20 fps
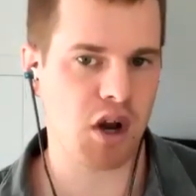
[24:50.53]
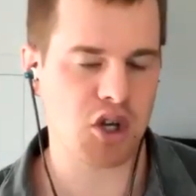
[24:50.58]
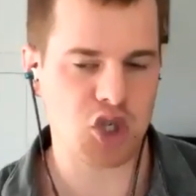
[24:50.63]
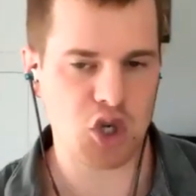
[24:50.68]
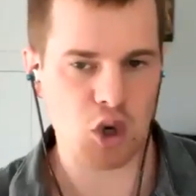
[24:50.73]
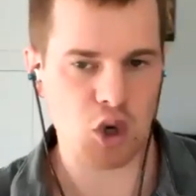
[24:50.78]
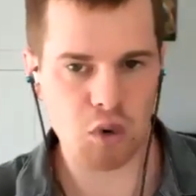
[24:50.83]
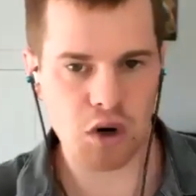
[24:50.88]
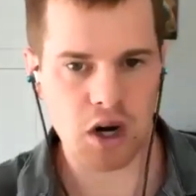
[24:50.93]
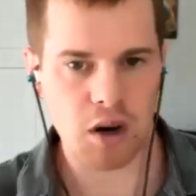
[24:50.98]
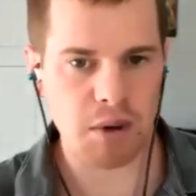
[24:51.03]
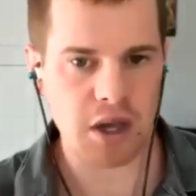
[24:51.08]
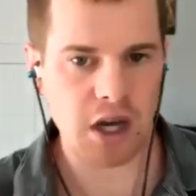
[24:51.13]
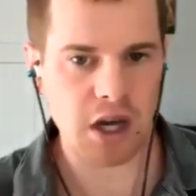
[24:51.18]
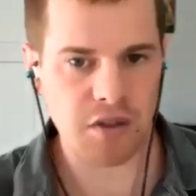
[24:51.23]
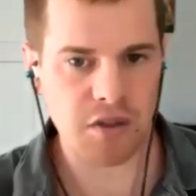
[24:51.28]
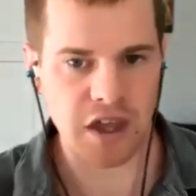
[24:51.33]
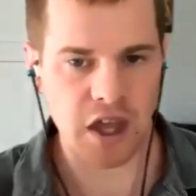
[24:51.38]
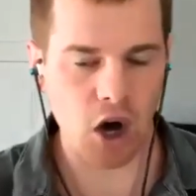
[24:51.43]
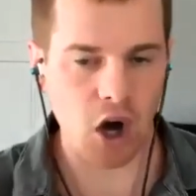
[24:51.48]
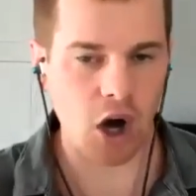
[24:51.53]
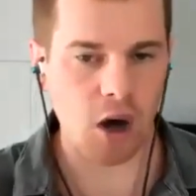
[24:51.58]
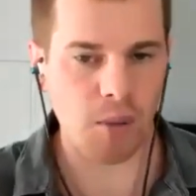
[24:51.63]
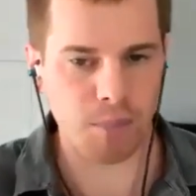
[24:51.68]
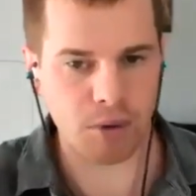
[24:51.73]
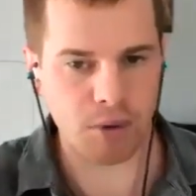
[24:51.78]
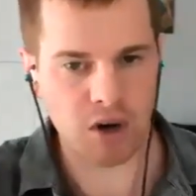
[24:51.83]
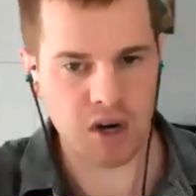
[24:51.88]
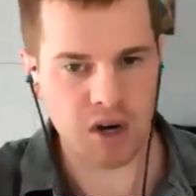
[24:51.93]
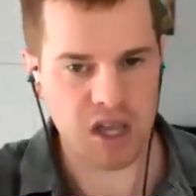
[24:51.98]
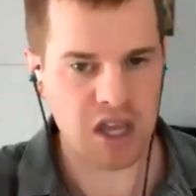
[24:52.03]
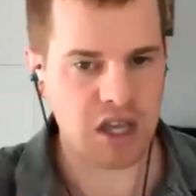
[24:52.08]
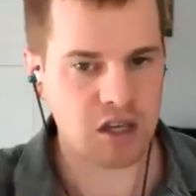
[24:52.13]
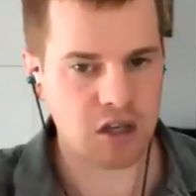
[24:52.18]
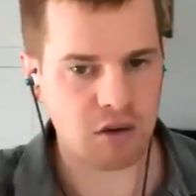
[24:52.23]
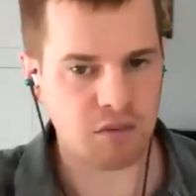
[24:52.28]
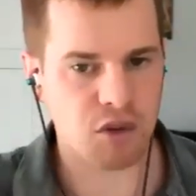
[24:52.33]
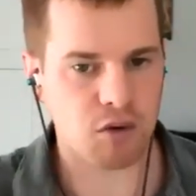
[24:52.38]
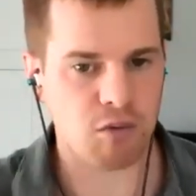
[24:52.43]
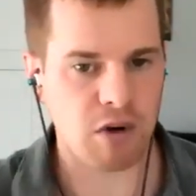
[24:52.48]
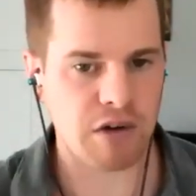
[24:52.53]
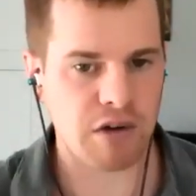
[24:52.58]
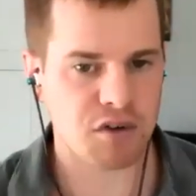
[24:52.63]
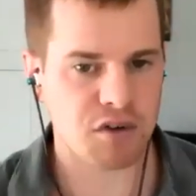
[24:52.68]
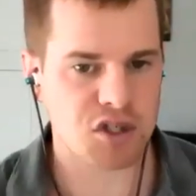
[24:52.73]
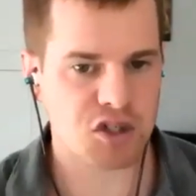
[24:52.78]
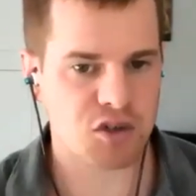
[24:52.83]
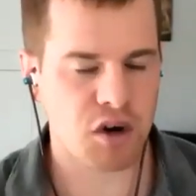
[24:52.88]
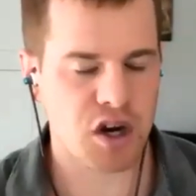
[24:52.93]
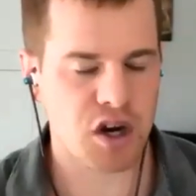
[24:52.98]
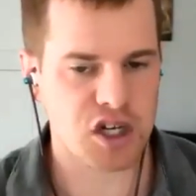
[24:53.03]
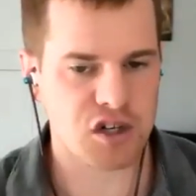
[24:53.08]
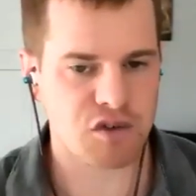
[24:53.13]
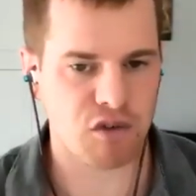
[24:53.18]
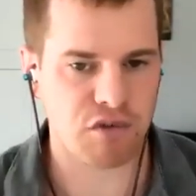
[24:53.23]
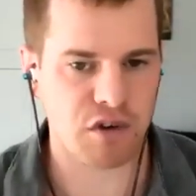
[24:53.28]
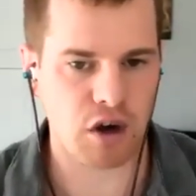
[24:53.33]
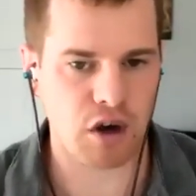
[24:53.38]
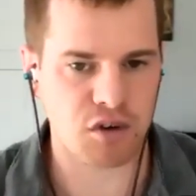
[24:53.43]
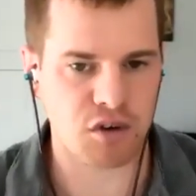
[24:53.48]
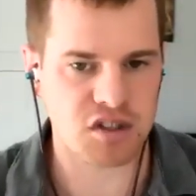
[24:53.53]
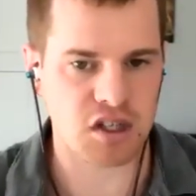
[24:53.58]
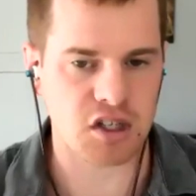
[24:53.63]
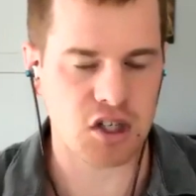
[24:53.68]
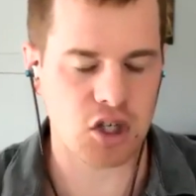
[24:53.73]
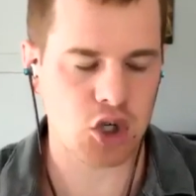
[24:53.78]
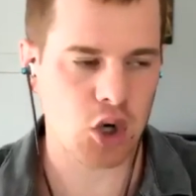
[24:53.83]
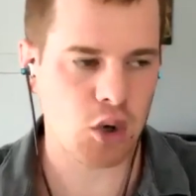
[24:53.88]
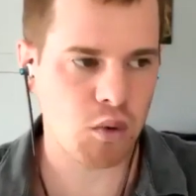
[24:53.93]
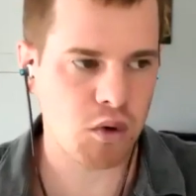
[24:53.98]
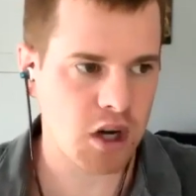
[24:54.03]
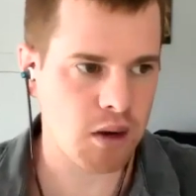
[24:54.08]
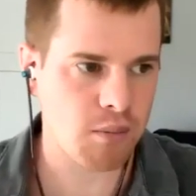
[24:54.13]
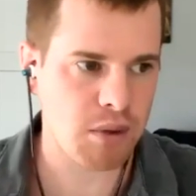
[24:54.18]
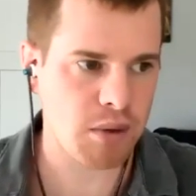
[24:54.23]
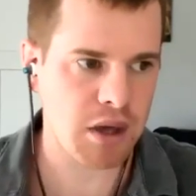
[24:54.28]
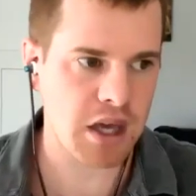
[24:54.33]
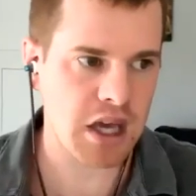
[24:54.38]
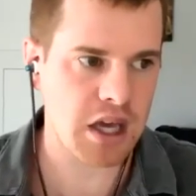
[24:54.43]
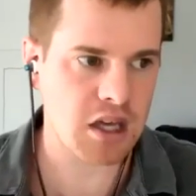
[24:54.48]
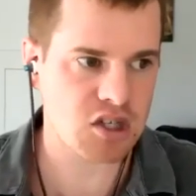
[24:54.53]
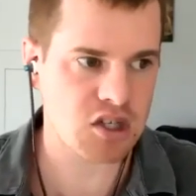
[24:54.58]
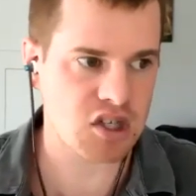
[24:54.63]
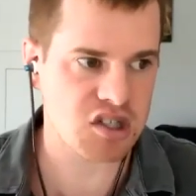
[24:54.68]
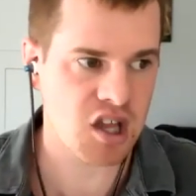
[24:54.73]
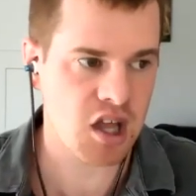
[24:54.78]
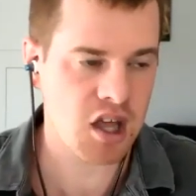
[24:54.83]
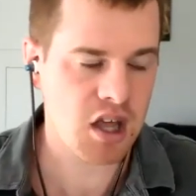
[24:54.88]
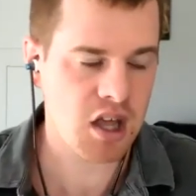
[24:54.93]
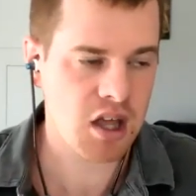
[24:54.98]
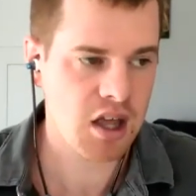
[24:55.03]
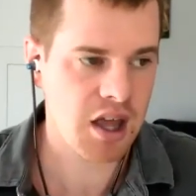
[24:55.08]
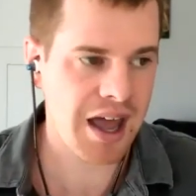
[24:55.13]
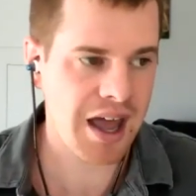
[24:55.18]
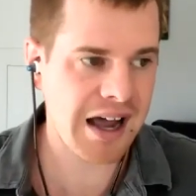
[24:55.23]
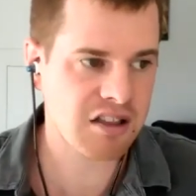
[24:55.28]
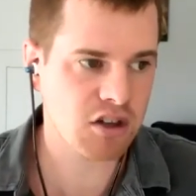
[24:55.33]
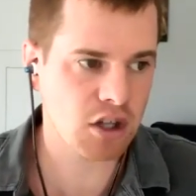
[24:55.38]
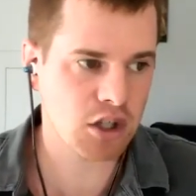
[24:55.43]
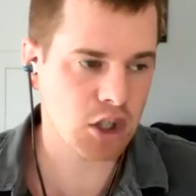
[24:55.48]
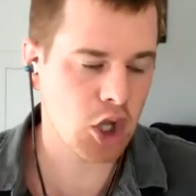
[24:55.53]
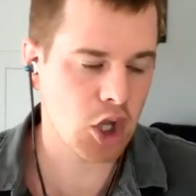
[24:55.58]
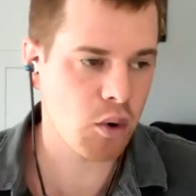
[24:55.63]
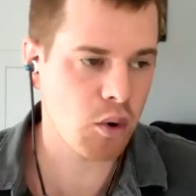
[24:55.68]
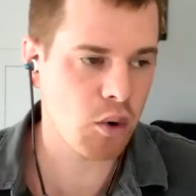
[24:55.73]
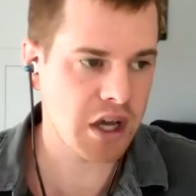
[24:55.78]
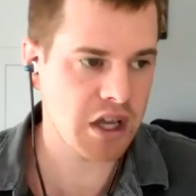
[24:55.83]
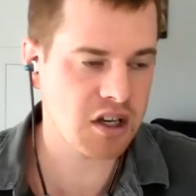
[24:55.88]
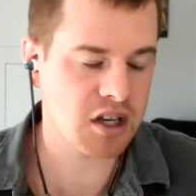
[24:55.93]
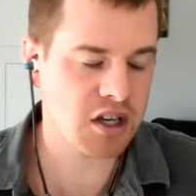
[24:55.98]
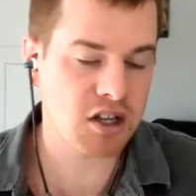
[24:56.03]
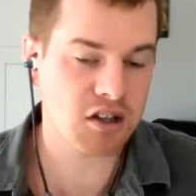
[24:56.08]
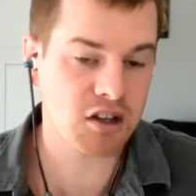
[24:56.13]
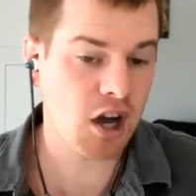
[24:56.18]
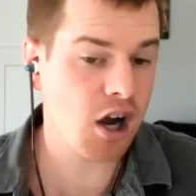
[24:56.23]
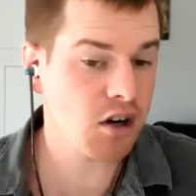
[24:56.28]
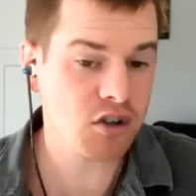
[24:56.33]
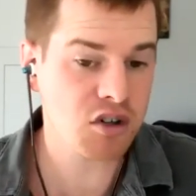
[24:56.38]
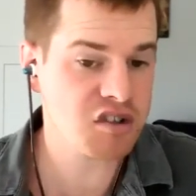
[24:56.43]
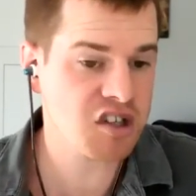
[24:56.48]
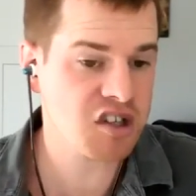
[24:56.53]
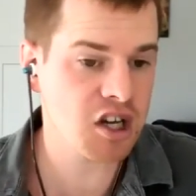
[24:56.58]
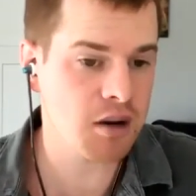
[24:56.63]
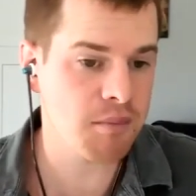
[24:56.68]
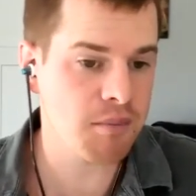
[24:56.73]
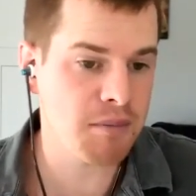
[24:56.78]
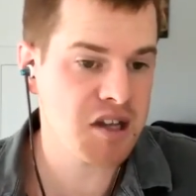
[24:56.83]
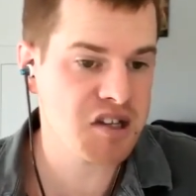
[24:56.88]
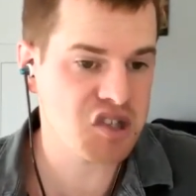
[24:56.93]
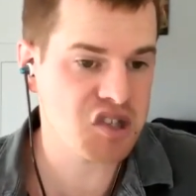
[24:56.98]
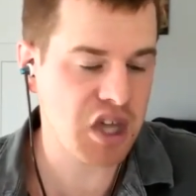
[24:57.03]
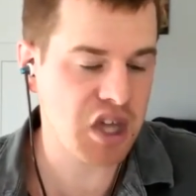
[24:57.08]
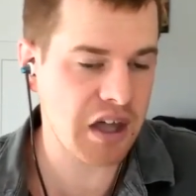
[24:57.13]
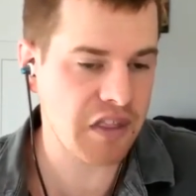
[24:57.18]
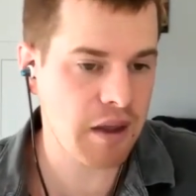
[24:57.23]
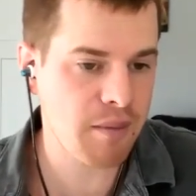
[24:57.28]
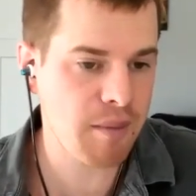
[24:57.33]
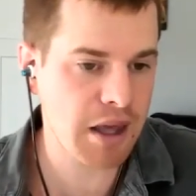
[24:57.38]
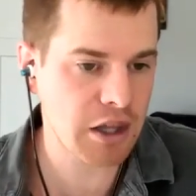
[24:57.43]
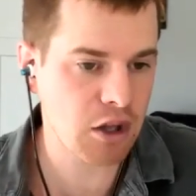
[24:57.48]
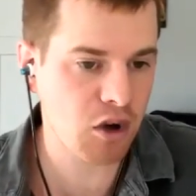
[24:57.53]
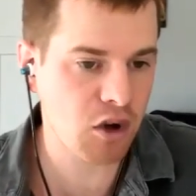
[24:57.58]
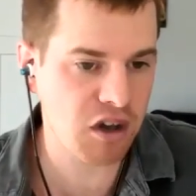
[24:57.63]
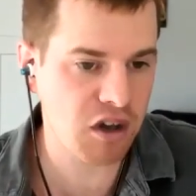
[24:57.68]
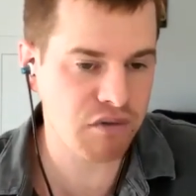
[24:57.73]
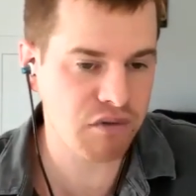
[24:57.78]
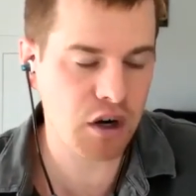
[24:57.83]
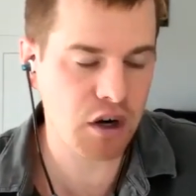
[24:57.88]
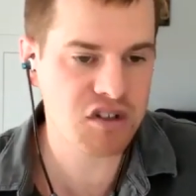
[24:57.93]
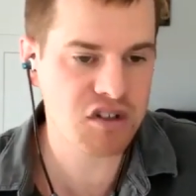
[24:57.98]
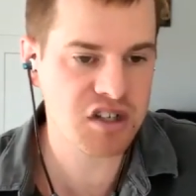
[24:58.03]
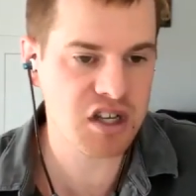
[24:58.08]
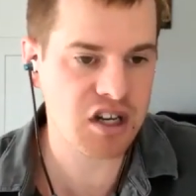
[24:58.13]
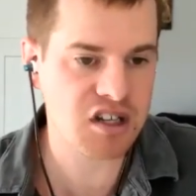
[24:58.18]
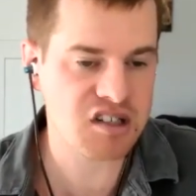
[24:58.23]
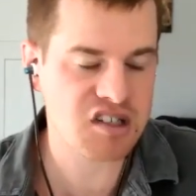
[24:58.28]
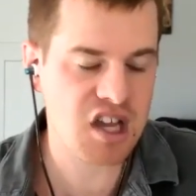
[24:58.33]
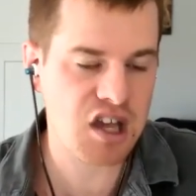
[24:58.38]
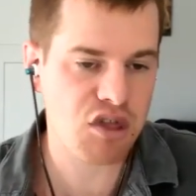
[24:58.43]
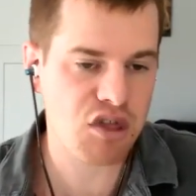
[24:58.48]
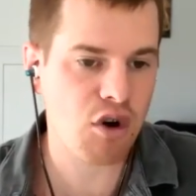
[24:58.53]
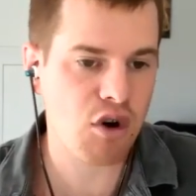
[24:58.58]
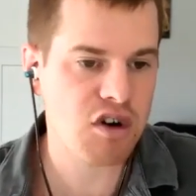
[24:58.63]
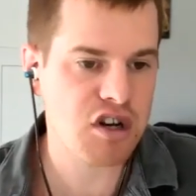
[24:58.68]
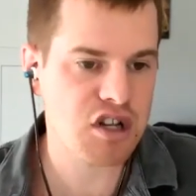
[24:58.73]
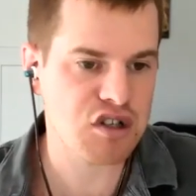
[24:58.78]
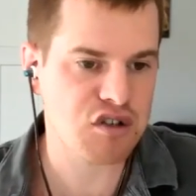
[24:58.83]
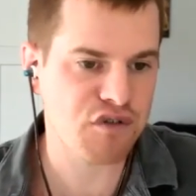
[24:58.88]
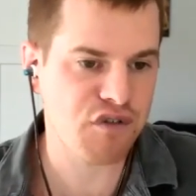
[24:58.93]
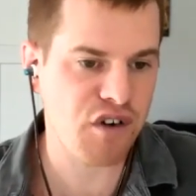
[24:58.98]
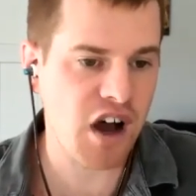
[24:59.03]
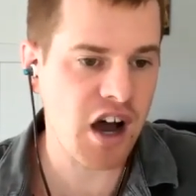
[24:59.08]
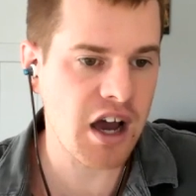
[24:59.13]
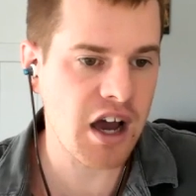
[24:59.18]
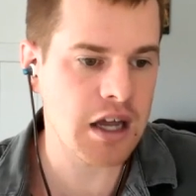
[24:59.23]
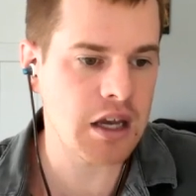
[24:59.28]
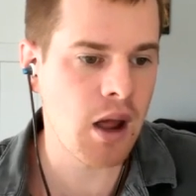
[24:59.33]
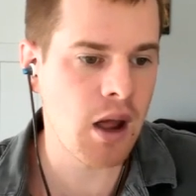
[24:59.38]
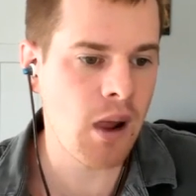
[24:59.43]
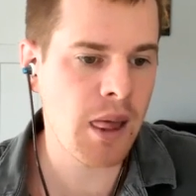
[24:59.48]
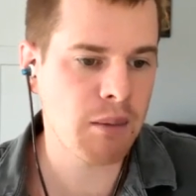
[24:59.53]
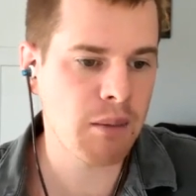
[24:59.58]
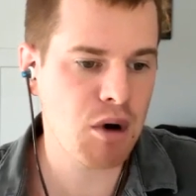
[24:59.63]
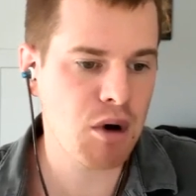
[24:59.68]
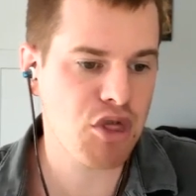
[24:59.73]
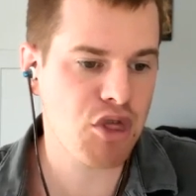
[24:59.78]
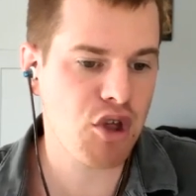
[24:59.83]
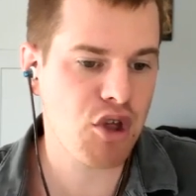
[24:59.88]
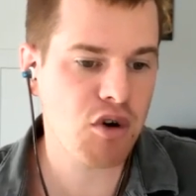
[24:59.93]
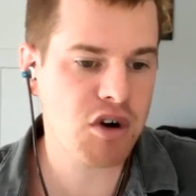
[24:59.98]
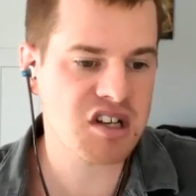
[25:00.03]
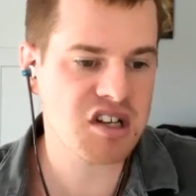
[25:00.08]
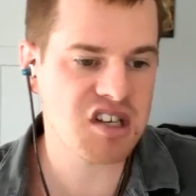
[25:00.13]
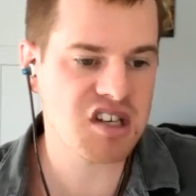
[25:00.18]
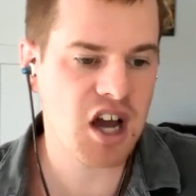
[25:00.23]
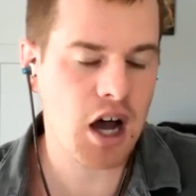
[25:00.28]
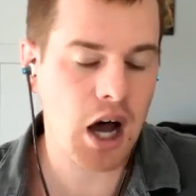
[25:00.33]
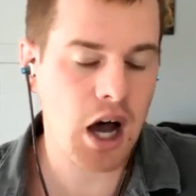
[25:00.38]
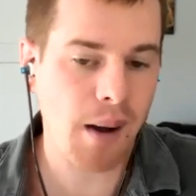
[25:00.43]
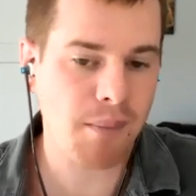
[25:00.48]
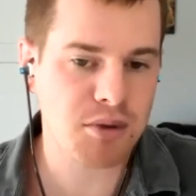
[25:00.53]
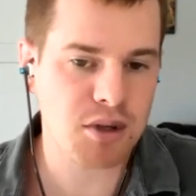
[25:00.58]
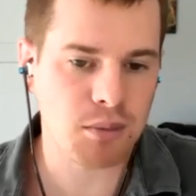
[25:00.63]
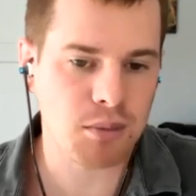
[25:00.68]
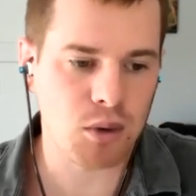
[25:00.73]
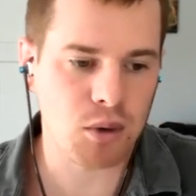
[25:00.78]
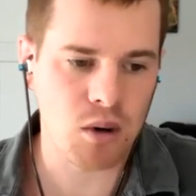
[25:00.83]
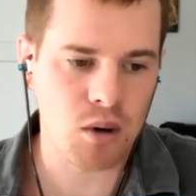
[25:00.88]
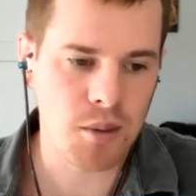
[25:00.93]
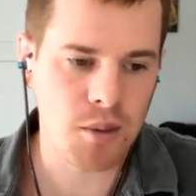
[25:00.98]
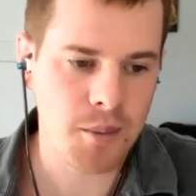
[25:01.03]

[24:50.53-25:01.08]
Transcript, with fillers: You want to be on the upper end of the reference range for ferritin. You don't want to be just at the low end. And a doctor's going to miss that. They may look at ferritin and say thirty is fine, but thirty is not optimal.